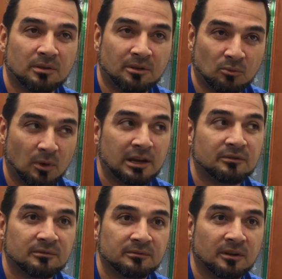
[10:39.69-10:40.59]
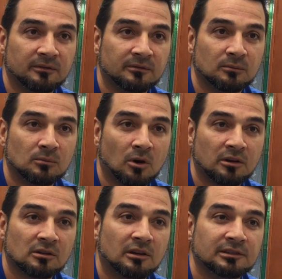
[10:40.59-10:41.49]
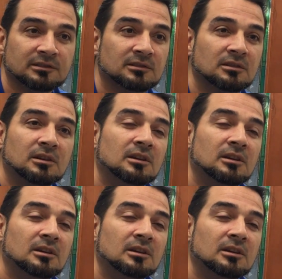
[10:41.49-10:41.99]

the rate of water loss.